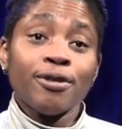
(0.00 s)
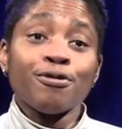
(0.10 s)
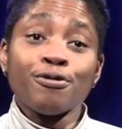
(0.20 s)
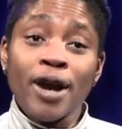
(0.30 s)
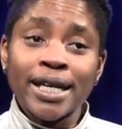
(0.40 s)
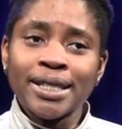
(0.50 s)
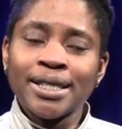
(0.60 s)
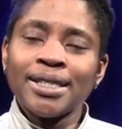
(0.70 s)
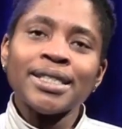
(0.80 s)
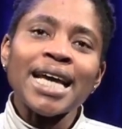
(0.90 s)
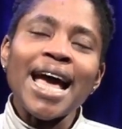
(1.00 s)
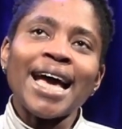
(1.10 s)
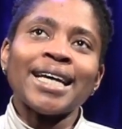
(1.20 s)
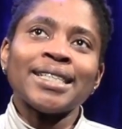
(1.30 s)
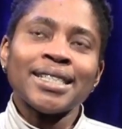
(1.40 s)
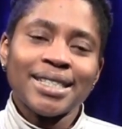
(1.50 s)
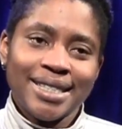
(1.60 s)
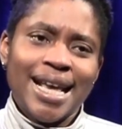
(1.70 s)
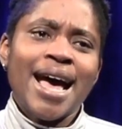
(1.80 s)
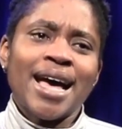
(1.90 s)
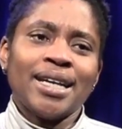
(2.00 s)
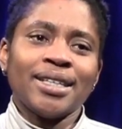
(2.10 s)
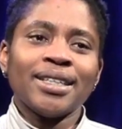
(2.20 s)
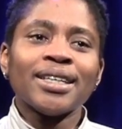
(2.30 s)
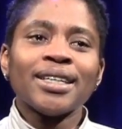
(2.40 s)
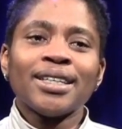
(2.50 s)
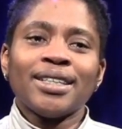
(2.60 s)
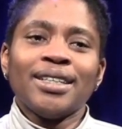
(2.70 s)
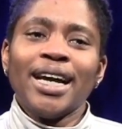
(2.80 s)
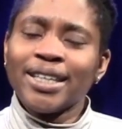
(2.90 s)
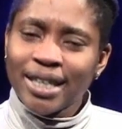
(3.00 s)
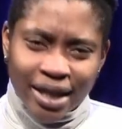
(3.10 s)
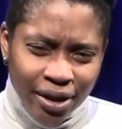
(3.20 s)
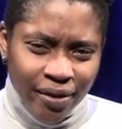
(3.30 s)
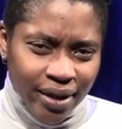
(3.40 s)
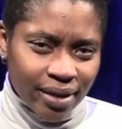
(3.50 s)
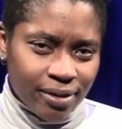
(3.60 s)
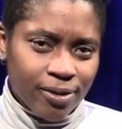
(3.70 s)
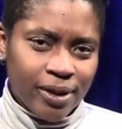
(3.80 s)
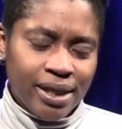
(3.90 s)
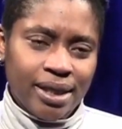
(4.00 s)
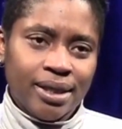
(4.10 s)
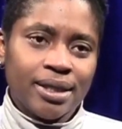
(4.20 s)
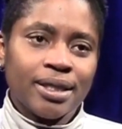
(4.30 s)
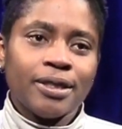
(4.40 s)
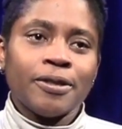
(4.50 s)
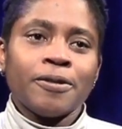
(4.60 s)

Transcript: frightened, and sad. I could hear it in their voices.